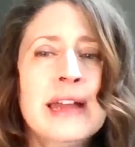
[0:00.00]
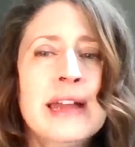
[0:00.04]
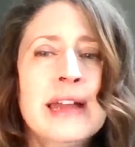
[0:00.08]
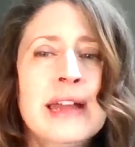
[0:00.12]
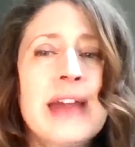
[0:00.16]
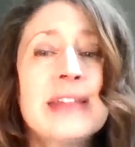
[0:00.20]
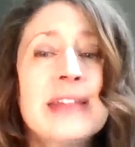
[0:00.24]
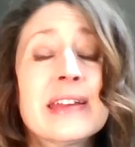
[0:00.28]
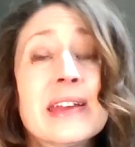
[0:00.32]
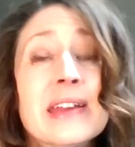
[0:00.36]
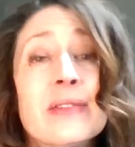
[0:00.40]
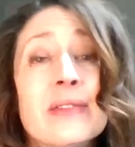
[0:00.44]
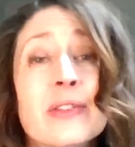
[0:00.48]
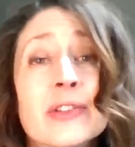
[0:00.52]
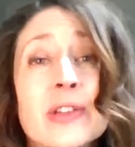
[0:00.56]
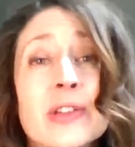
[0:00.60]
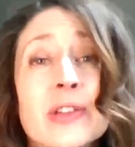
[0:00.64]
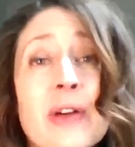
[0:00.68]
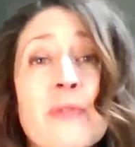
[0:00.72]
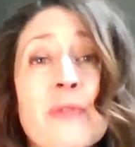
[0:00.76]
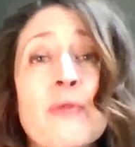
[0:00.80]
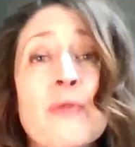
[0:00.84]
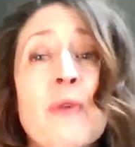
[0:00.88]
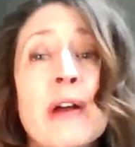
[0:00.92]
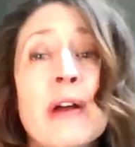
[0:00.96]
And then give
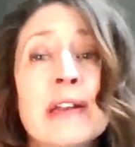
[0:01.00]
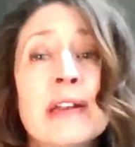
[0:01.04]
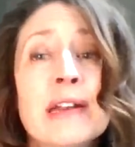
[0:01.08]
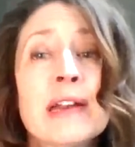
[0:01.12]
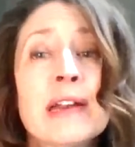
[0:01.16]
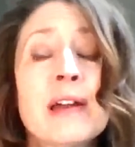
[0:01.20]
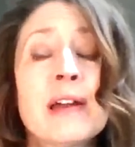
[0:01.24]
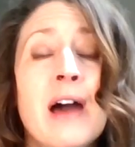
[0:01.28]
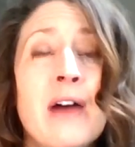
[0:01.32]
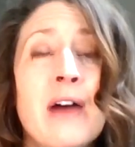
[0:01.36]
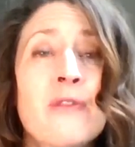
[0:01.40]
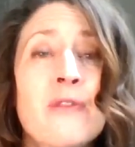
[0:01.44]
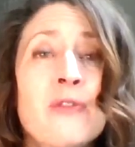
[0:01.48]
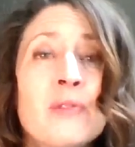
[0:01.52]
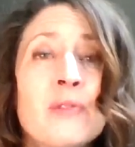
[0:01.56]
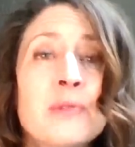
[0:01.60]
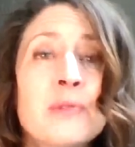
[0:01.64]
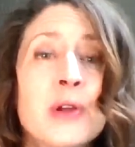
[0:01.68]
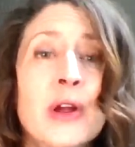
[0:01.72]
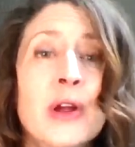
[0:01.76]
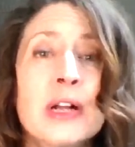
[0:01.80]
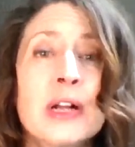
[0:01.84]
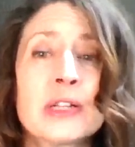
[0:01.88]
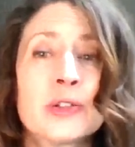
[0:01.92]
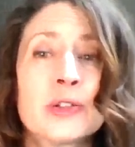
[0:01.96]
yourself one day off from
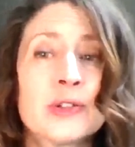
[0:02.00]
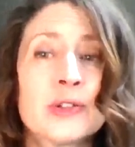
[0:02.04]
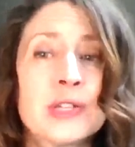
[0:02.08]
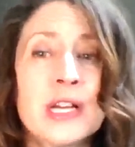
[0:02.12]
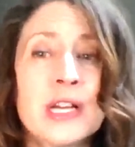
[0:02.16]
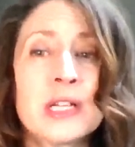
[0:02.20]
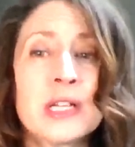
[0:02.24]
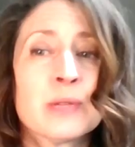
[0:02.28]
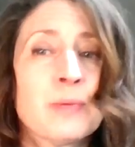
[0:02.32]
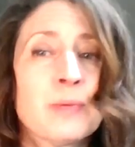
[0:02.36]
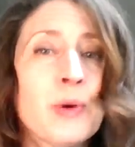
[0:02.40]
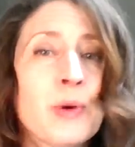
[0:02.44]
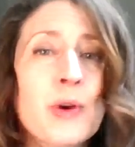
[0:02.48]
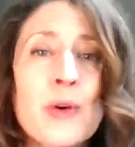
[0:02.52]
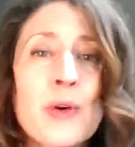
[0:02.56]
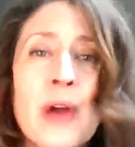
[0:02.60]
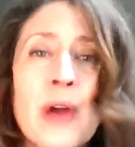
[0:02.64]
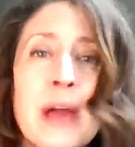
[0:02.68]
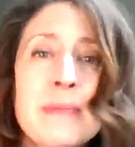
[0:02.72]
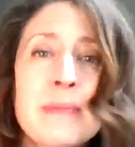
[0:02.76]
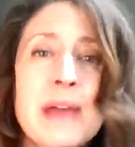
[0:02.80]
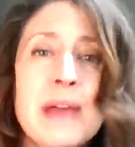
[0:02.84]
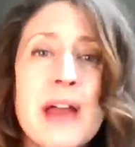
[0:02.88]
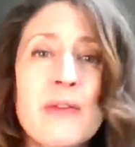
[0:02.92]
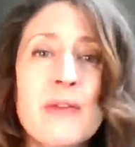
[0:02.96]
your exercise
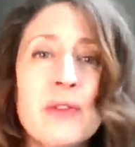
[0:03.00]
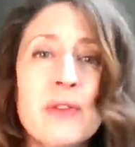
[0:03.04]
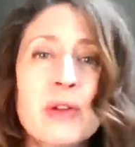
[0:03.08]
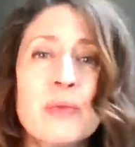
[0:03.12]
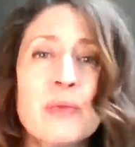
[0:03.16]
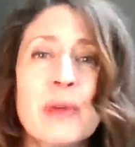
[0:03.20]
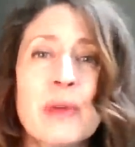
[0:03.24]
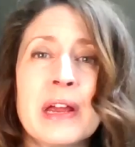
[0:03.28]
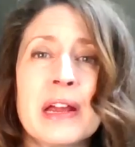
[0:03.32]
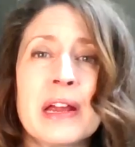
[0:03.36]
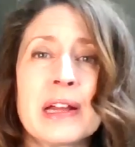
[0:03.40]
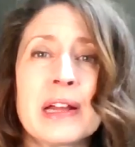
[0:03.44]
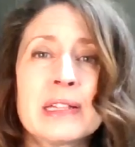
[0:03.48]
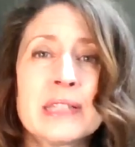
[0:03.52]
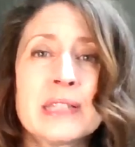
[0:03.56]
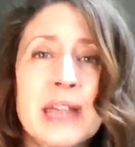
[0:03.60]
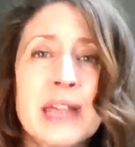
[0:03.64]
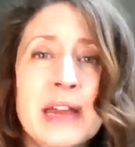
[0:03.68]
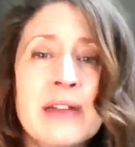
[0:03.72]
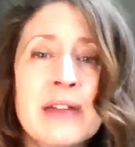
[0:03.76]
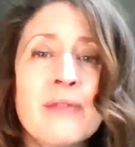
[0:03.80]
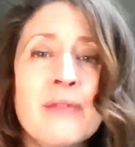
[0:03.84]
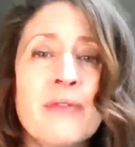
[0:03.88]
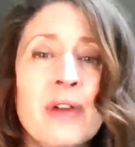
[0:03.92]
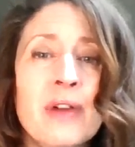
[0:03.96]
program every week. A
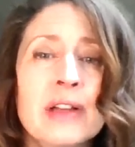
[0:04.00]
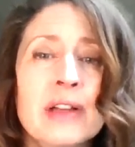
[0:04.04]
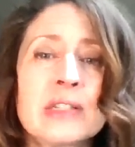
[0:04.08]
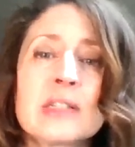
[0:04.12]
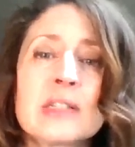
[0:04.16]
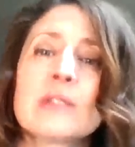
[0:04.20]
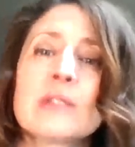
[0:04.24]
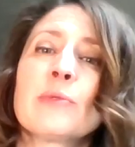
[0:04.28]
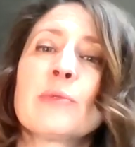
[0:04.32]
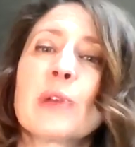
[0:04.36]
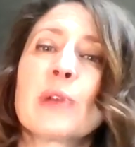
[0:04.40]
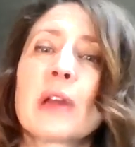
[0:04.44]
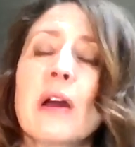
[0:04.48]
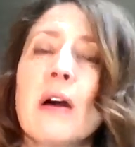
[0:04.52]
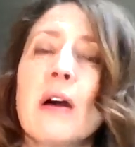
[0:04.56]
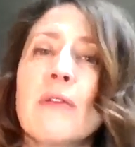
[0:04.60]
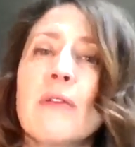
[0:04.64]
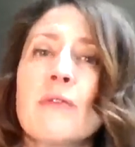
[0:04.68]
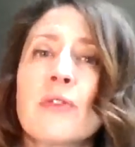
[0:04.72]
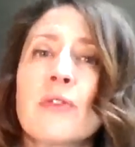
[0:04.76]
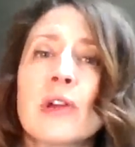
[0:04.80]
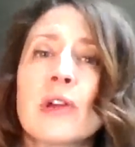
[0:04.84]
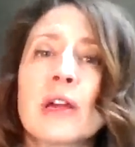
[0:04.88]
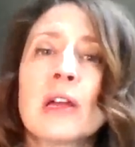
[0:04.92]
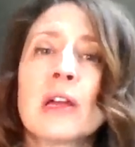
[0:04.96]
day of rest and
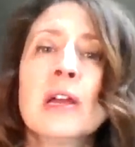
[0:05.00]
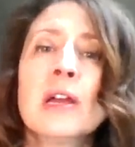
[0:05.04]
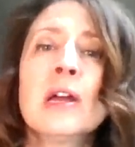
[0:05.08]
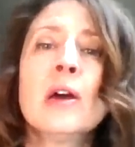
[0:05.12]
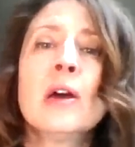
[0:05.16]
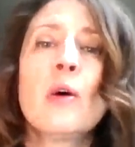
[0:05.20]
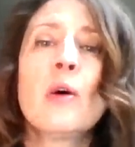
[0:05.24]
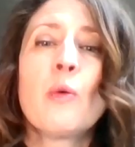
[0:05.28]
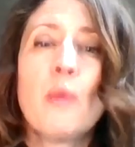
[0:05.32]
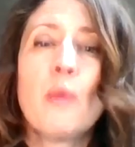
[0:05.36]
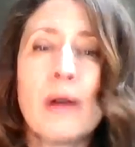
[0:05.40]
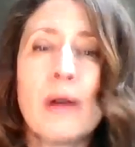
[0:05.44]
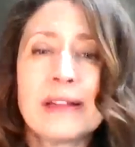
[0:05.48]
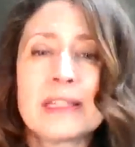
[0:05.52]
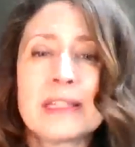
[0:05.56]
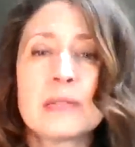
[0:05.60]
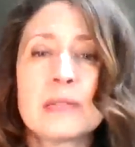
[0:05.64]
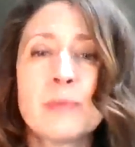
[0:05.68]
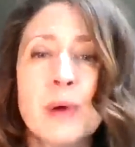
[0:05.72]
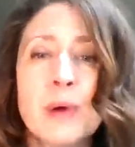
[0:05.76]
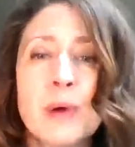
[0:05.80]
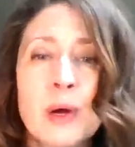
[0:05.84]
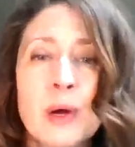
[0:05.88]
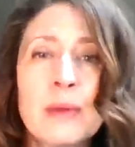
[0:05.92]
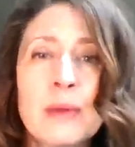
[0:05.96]
recovery once
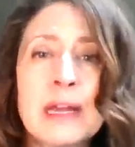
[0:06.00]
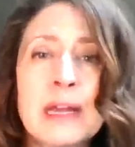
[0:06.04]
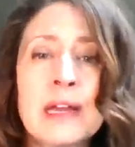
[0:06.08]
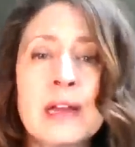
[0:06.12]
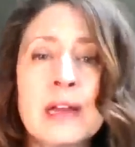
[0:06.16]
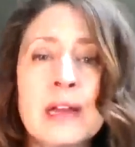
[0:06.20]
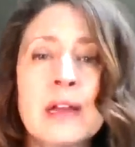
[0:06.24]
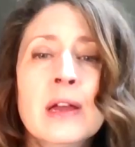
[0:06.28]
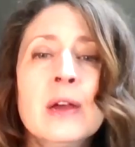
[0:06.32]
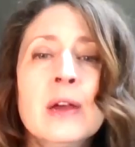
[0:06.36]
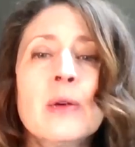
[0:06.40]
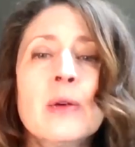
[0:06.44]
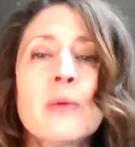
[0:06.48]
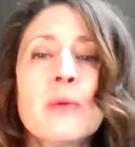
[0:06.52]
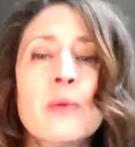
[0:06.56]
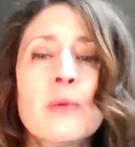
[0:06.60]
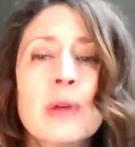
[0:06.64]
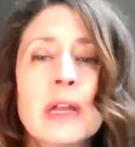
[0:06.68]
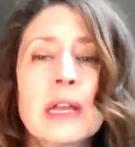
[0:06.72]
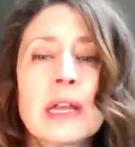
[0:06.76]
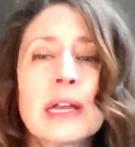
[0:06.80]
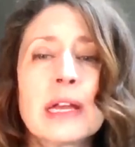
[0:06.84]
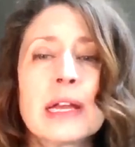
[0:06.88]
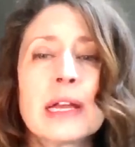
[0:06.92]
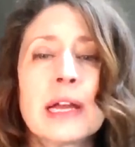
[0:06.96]
per week
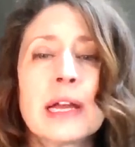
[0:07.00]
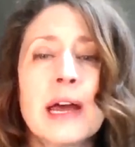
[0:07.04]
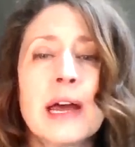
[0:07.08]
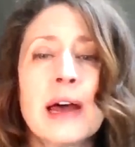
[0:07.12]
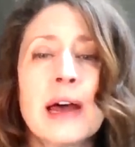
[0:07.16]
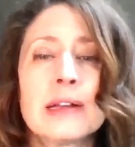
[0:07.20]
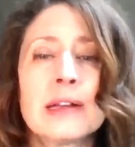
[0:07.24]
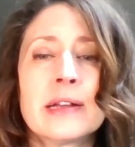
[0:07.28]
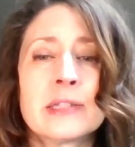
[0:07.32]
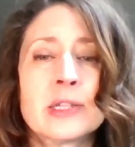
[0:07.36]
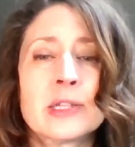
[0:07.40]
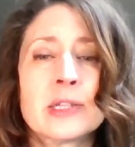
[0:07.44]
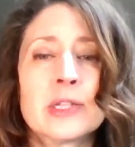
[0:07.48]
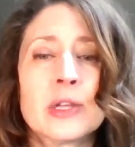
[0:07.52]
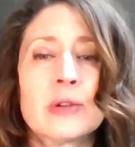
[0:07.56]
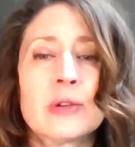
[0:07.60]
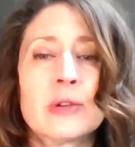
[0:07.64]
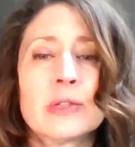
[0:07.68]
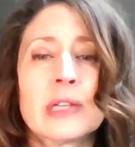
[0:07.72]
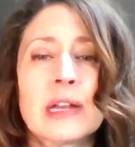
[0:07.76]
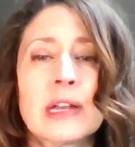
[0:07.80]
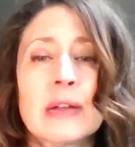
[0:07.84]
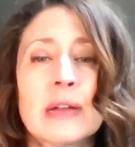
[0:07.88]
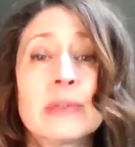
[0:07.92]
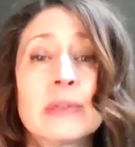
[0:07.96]
really is
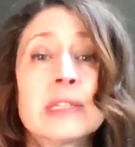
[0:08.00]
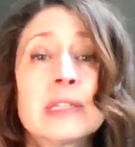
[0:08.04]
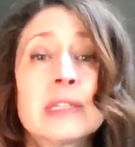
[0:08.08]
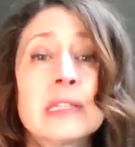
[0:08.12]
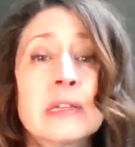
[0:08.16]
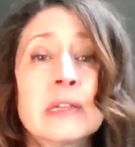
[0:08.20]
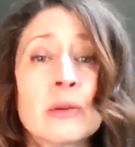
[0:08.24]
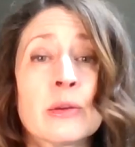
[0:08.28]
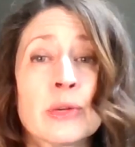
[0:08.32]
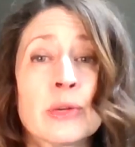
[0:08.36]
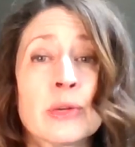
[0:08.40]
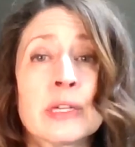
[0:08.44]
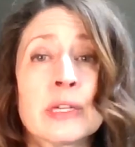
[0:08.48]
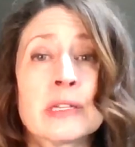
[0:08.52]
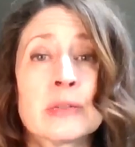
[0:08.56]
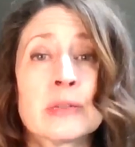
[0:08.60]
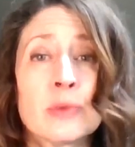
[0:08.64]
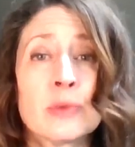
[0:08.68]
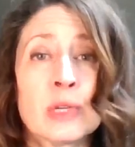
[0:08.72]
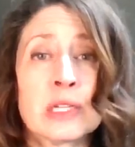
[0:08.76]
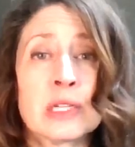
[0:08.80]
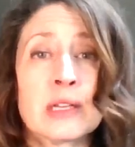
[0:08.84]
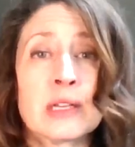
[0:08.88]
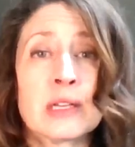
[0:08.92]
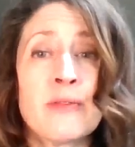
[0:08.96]
associated with decreased
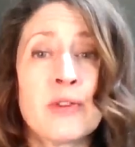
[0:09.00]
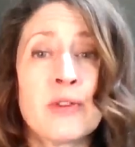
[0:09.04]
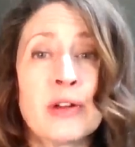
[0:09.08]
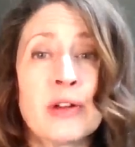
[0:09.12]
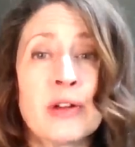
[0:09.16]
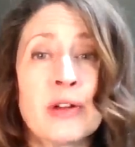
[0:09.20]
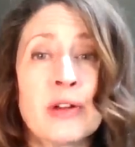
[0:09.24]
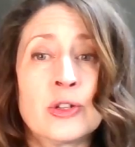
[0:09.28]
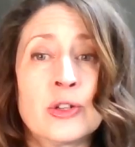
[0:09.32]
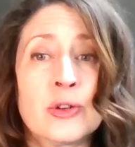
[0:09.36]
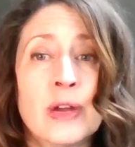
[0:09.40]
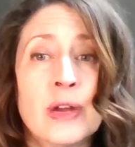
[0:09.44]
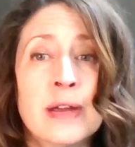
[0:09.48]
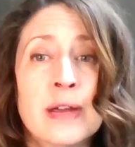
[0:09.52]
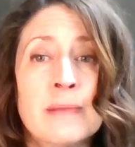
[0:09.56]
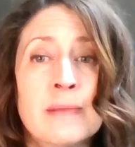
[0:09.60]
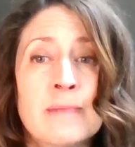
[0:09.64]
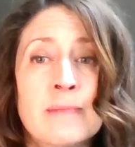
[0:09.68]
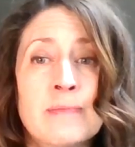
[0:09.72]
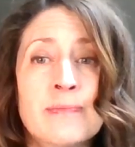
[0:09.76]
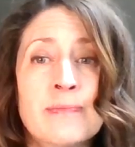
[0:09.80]
risk for injury.